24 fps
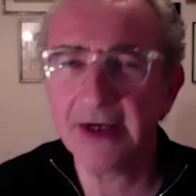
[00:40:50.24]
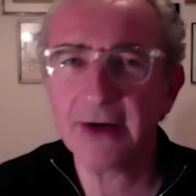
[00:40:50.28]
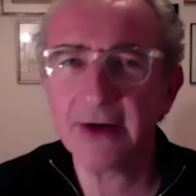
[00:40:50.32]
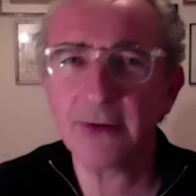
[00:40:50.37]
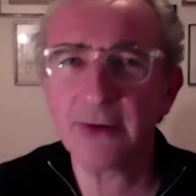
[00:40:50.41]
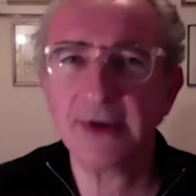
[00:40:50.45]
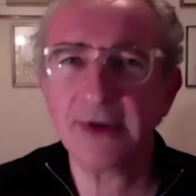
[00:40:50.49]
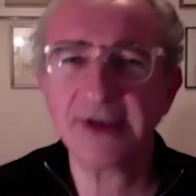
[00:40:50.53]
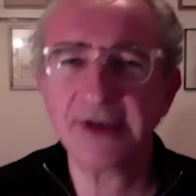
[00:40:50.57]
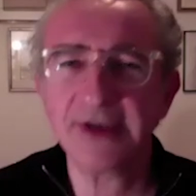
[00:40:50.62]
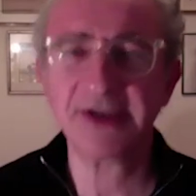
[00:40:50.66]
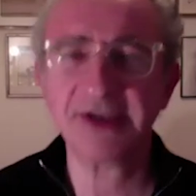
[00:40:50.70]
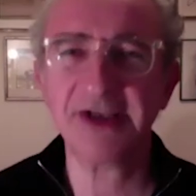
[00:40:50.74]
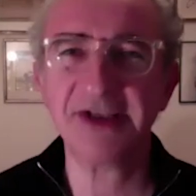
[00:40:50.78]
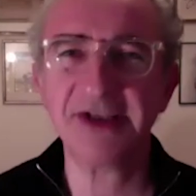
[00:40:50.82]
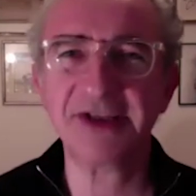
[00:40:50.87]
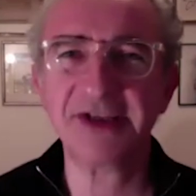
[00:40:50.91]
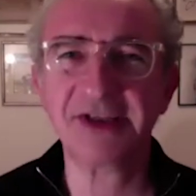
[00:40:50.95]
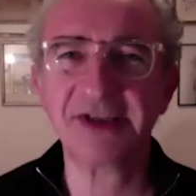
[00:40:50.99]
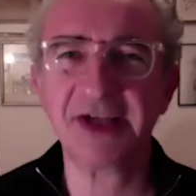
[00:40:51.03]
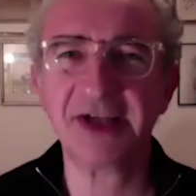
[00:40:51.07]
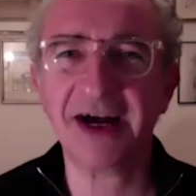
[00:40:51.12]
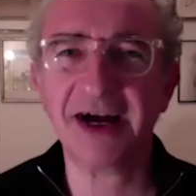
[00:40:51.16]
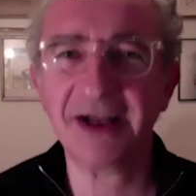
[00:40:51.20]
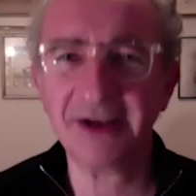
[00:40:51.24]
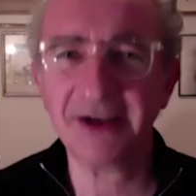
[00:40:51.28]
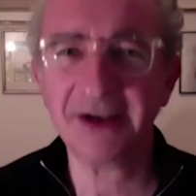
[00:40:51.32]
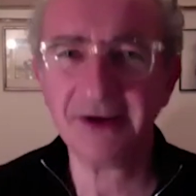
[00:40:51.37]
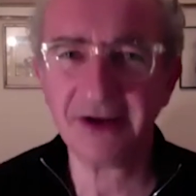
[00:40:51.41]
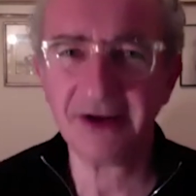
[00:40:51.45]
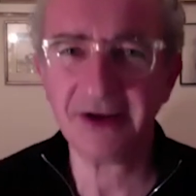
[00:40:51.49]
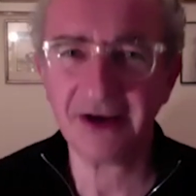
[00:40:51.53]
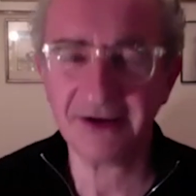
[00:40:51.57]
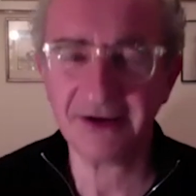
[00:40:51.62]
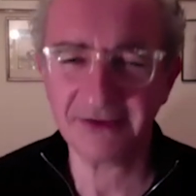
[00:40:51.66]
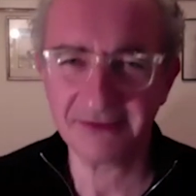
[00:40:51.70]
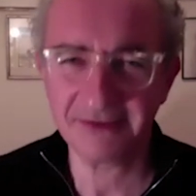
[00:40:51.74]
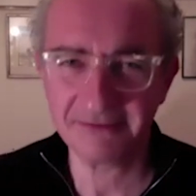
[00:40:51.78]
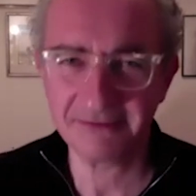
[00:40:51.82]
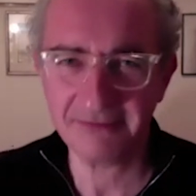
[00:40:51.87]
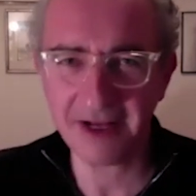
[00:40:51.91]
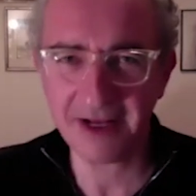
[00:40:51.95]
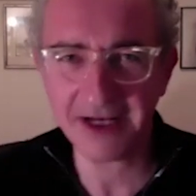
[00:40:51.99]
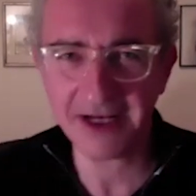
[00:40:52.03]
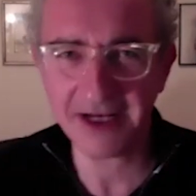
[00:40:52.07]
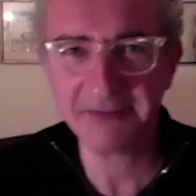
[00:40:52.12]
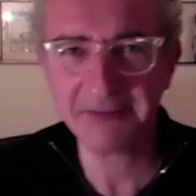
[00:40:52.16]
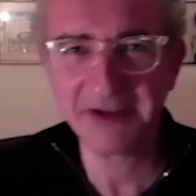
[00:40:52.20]
which is, uh, you know,
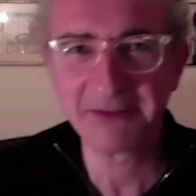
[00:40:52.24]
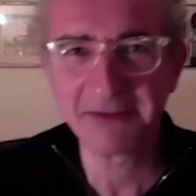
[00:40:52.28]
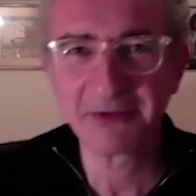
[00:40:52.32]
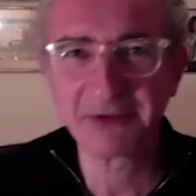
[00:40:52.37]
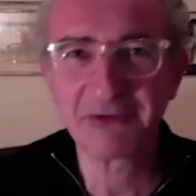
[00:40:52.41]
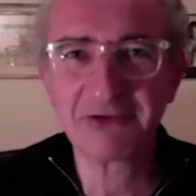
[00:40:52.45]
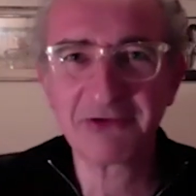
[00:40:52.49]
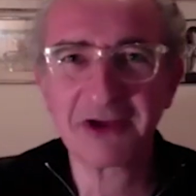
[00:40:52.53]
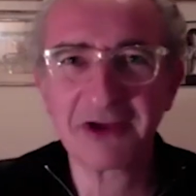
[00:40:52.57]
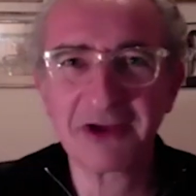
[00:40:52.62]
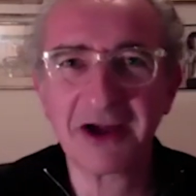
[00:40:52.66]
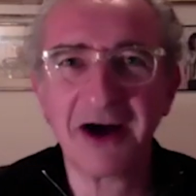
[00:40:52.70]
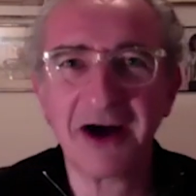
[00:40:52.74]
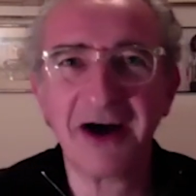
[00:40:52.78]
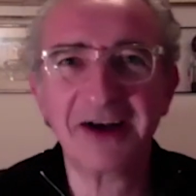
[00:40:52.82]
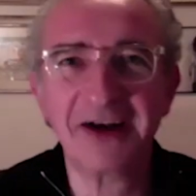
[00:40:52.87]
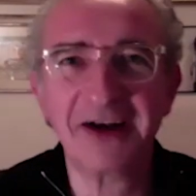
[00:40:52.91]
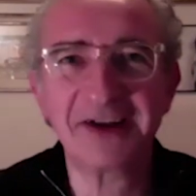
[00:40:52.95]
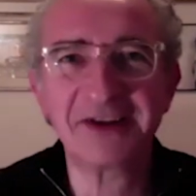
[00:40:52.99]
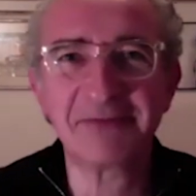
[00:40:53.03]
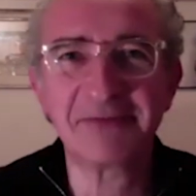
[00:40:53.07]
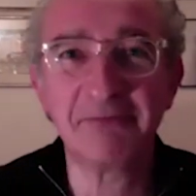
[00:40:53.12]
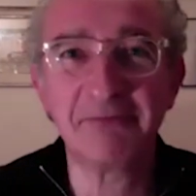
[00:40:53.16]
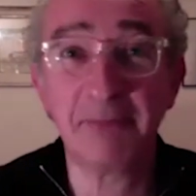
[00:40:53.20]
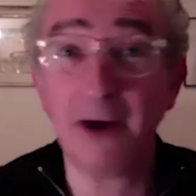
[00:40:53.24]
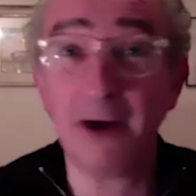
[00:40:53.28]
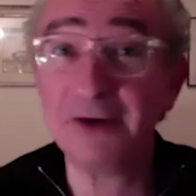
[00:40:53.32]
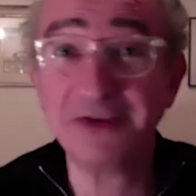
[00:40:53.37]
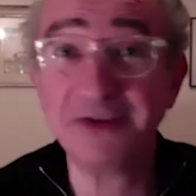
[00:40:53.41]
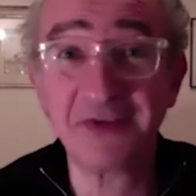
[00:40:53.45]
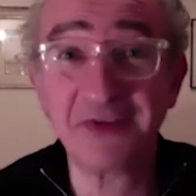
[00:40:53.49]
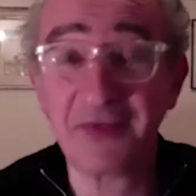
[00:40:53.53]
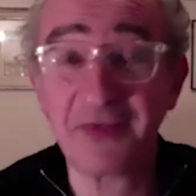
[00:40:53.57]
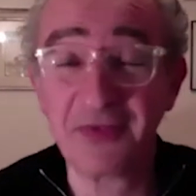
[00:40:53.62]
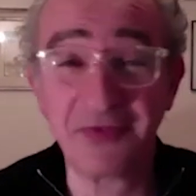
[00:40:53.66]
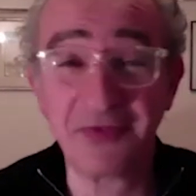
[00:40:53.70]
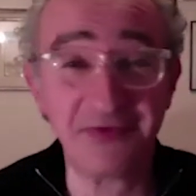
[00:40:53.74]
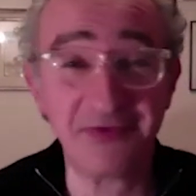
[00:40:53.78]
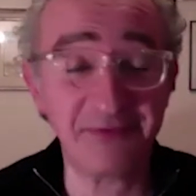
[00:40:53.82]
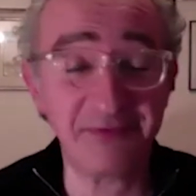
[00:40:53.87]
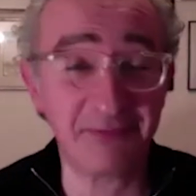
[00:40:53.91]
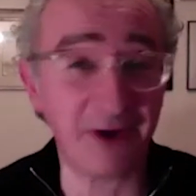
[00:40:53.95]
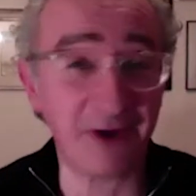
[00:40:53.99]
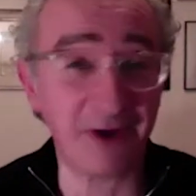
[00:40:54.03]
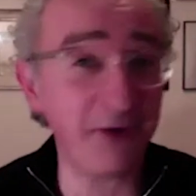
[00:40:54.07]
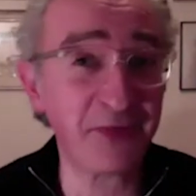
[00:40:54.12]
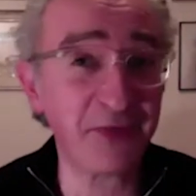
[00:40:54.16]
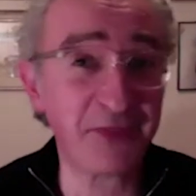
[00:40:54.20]
many people regard as both
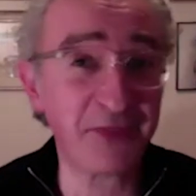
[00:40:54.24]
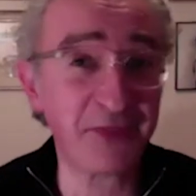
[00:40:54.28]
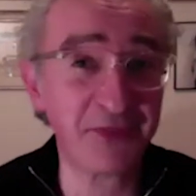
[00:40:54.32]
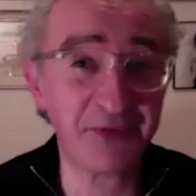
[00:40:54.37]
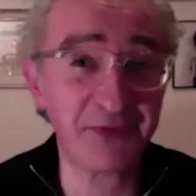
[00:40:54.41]
both